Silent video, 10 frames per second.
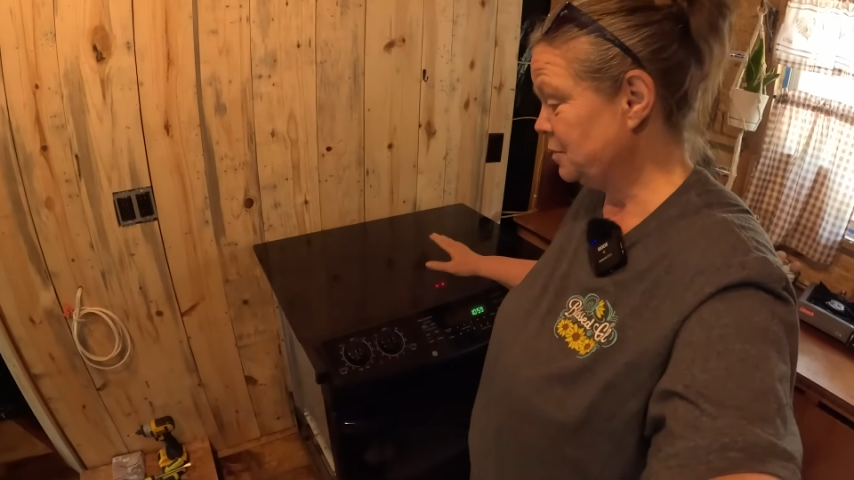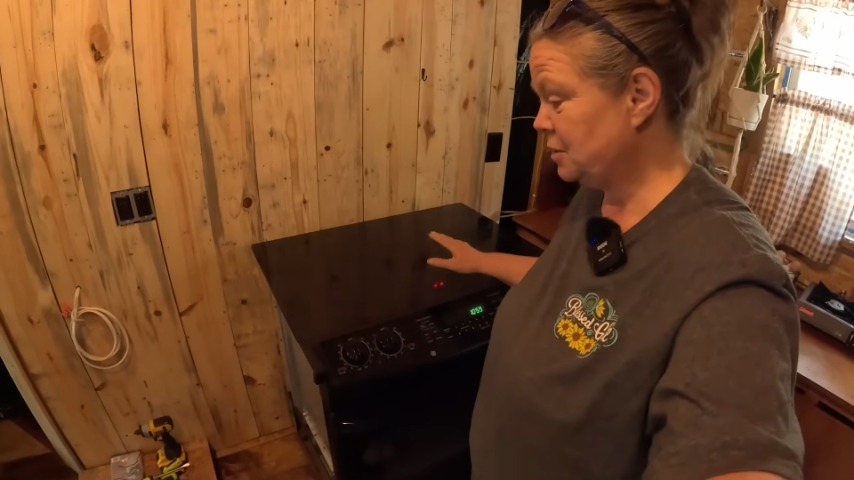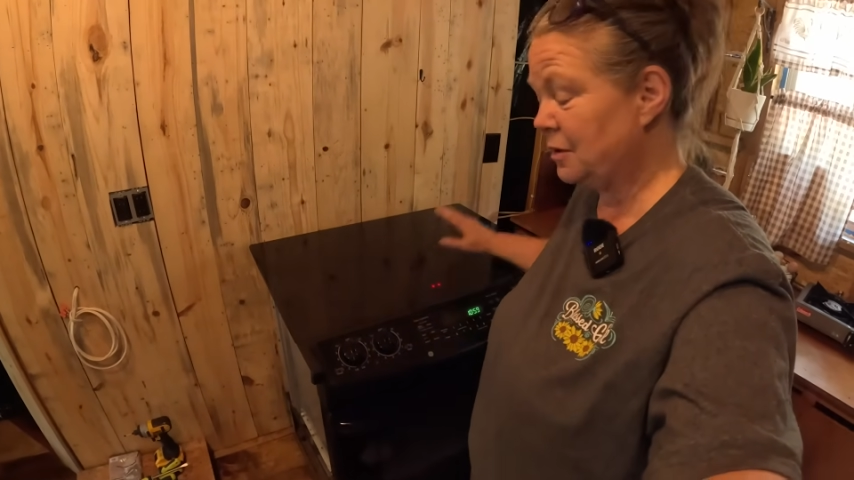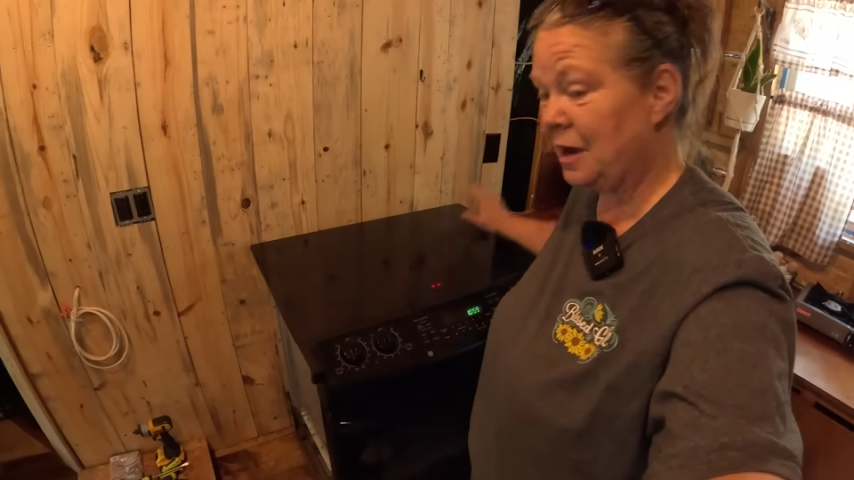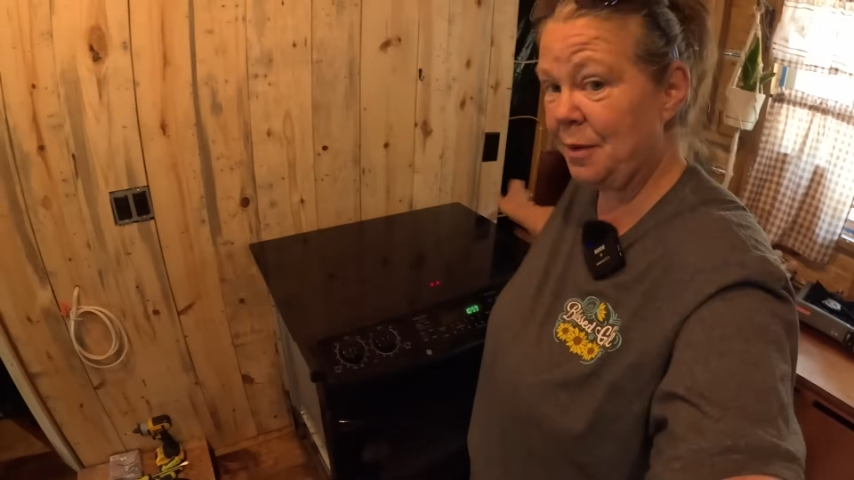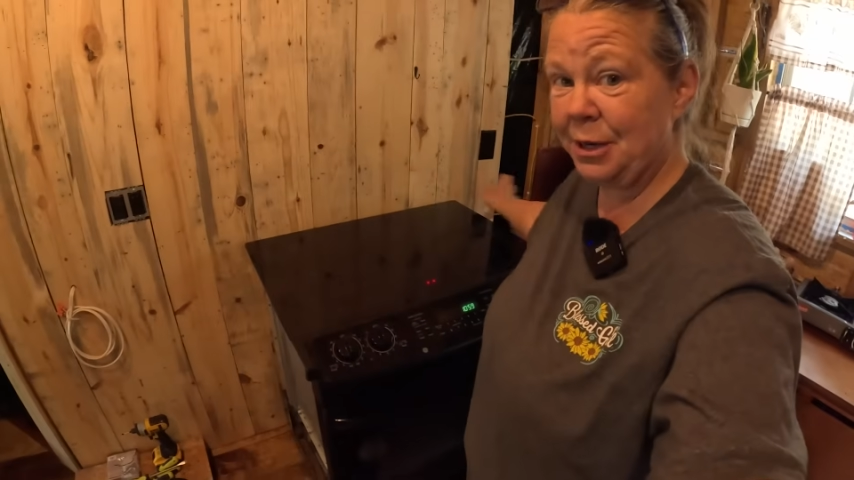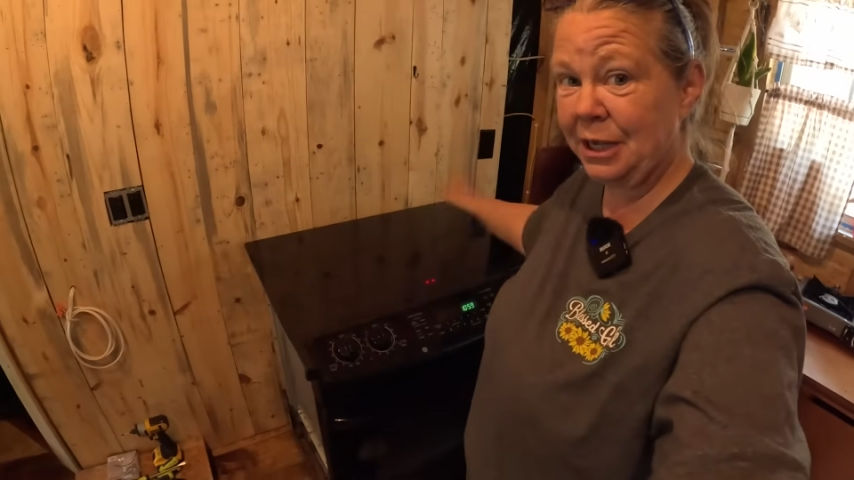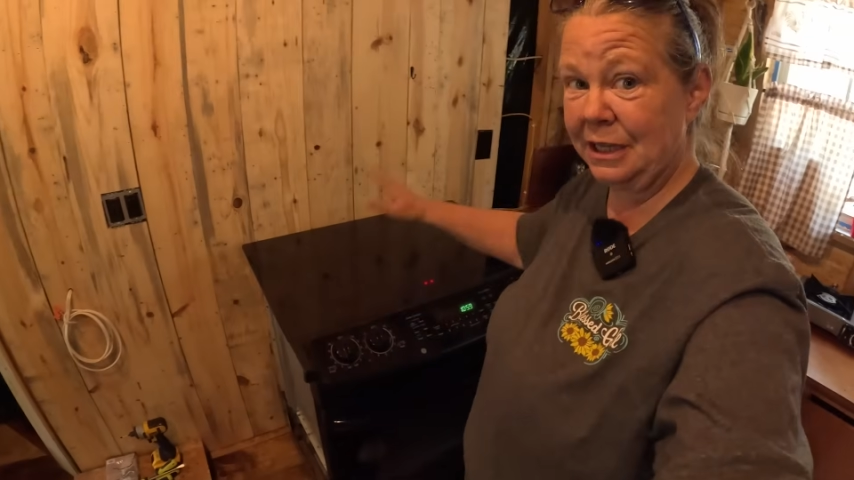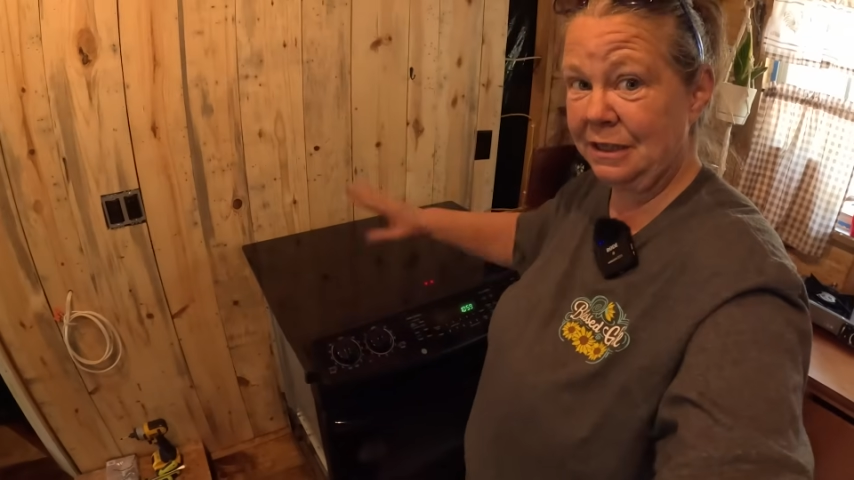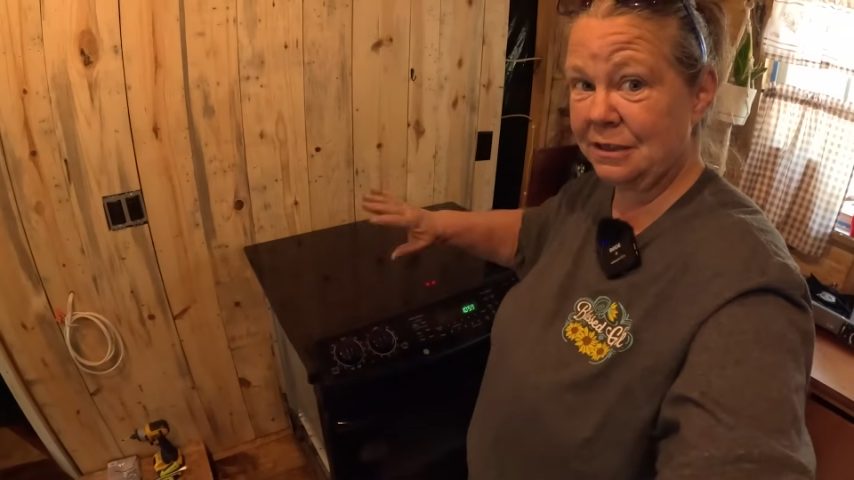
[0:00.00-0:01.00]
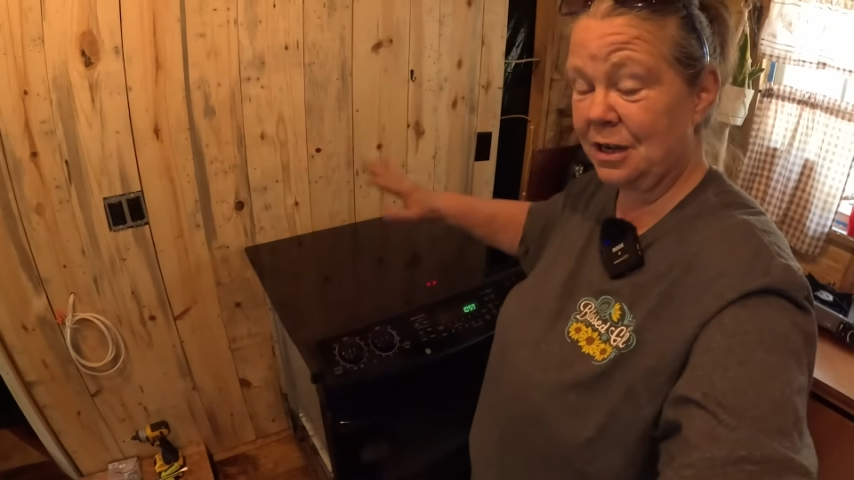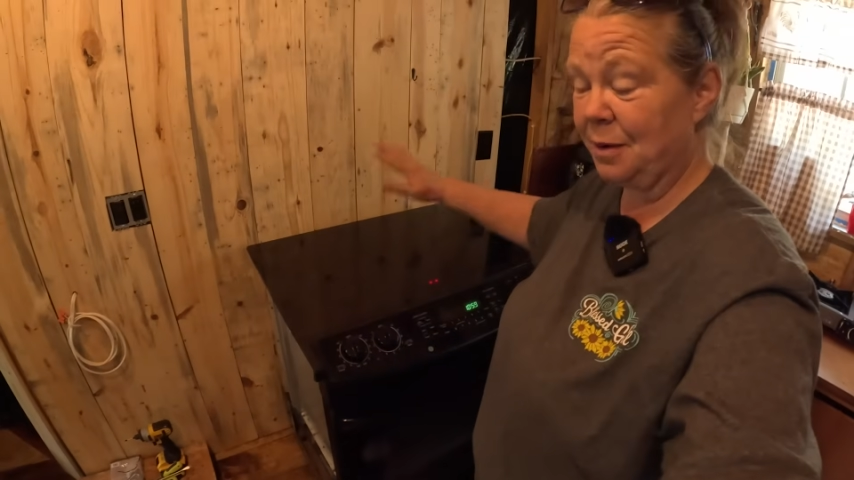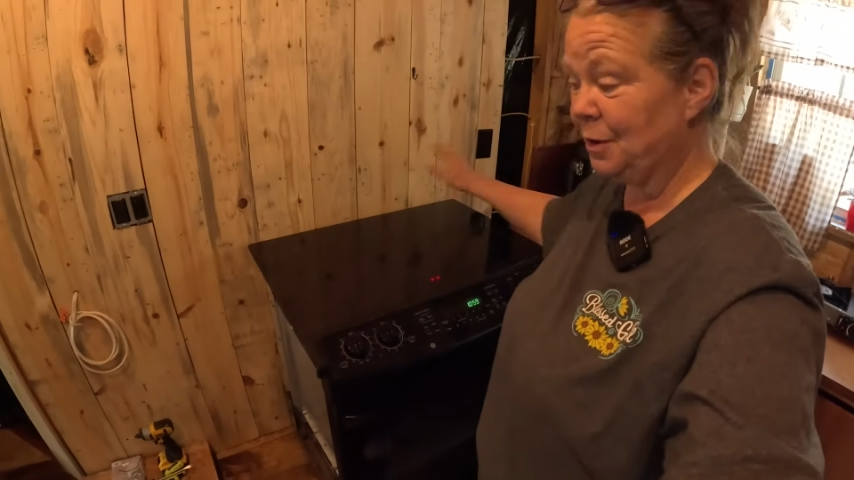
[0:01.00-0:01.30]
So I'm gonna clean the top